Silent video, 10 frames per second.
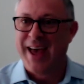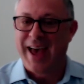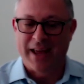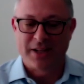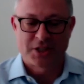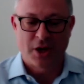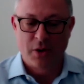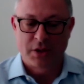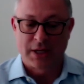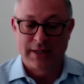And so
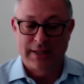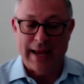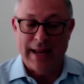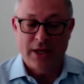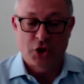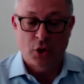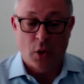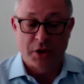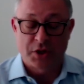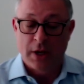it's a daily
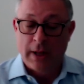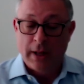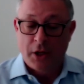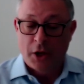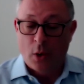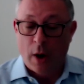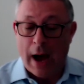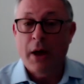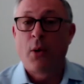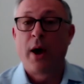chore. It's, you know,
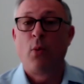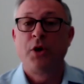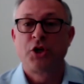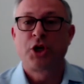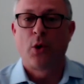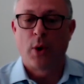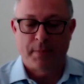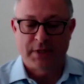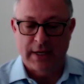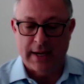how do I want to show
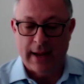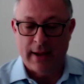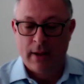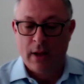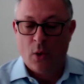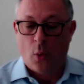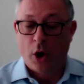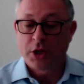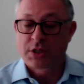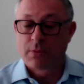up today?
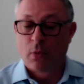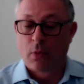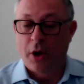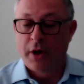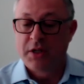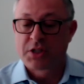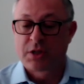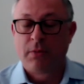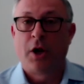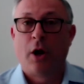What's, what is,
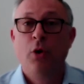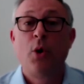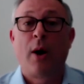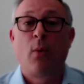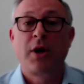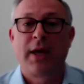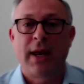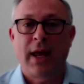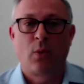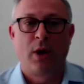you know, who do I want to
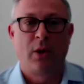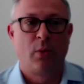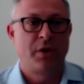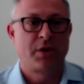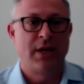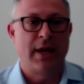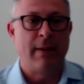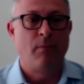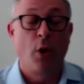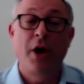connect well with
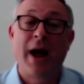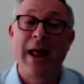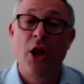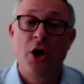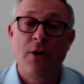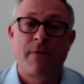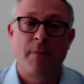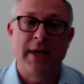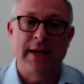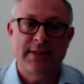today? What did I learn
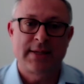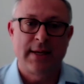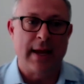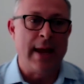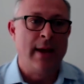from yesterday?